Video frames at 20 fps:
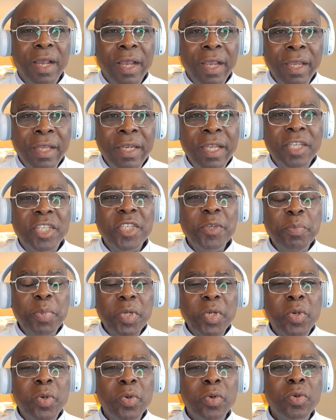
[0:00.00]
In a
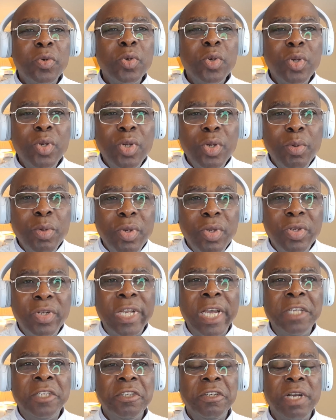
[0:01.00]
typical
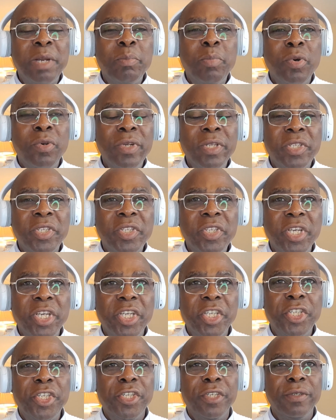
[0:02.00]
Nigerian police
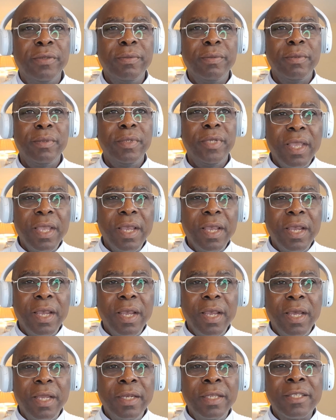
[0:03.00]
station,
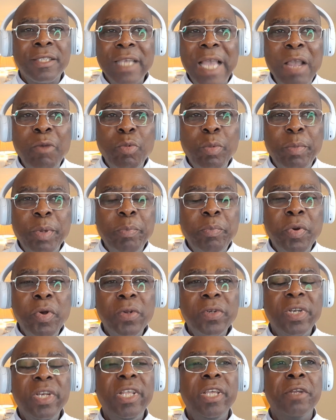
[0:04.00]
the sign will be
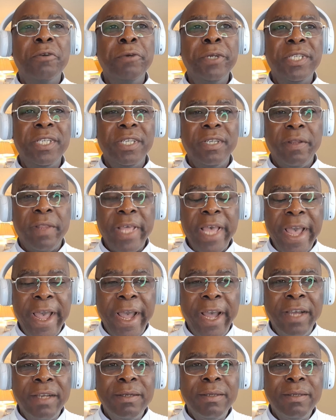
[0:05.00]
boldly written there.